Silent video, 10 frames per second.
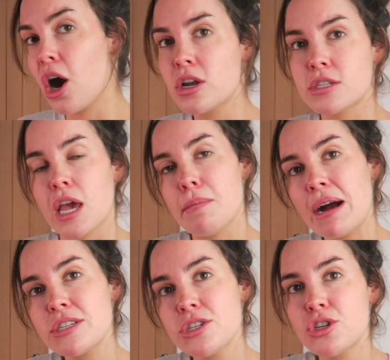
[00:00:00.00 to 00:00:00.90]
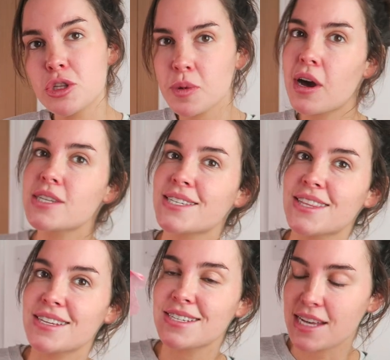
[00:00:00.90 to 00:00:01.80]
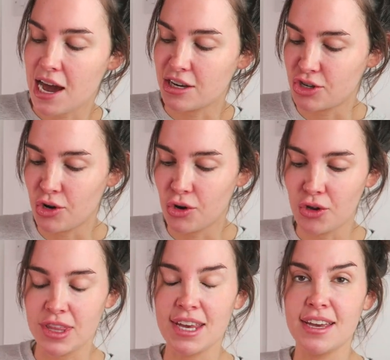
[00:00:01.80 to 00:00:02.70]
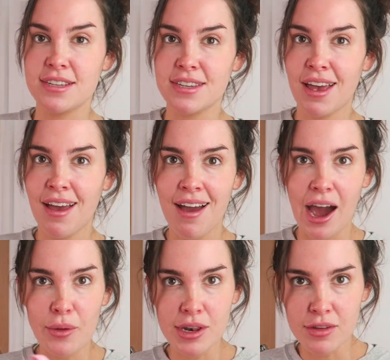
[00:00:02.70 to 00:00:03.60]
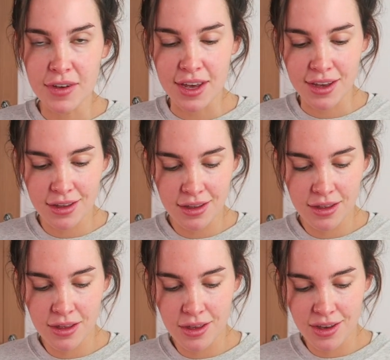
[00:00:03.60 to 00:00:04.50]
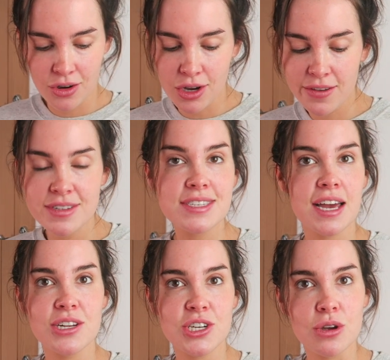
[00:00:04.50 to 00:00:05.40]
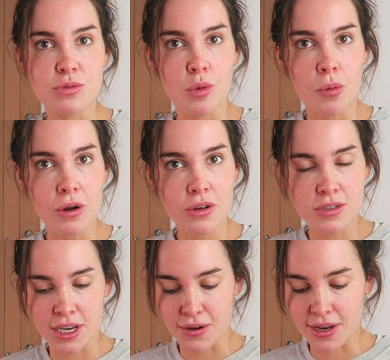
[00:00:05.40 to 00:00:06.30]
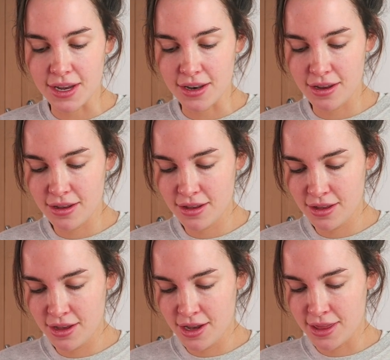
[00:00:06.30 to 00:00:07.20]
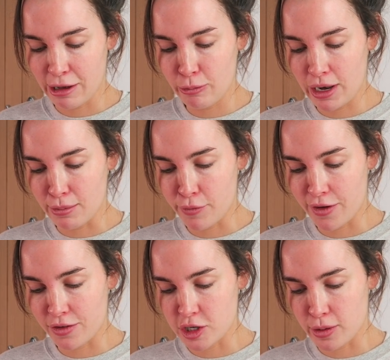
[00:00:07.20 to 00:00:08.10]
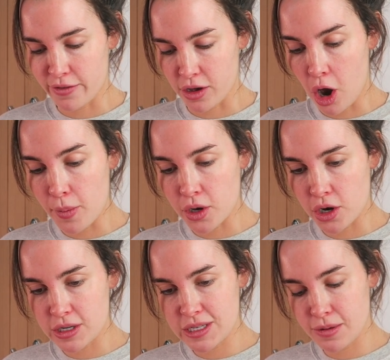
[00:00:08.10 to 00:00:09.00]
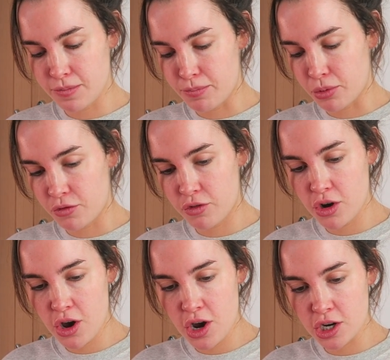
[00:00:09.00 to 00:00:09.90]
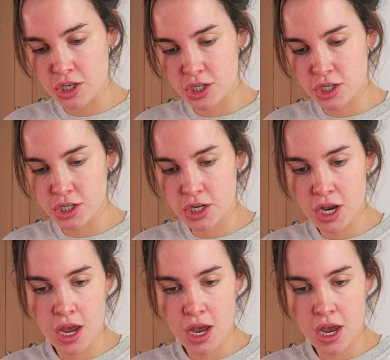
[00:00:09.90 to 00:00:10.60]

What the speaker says: Honestly, imagine you're the person that's sat and done all these. I would love it. Or even sat and chosen what products are going in. That would be like my favourite job ever. Oh my god, it's a brush.